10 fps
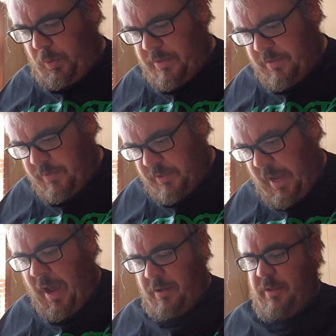Let's see,
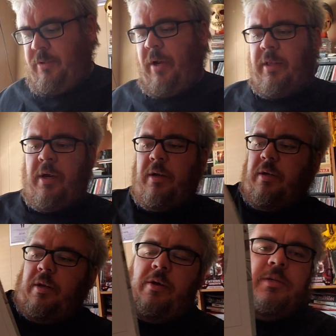he's right there.
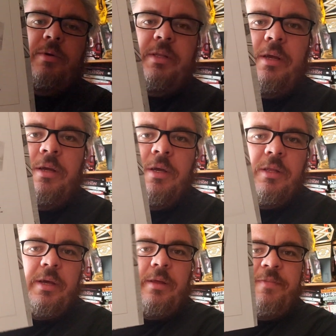There he is right there.
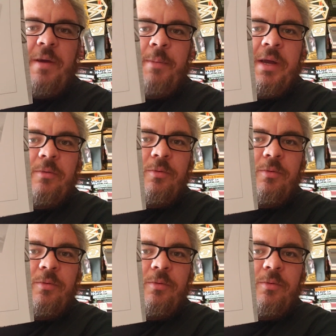I got Fat Mike,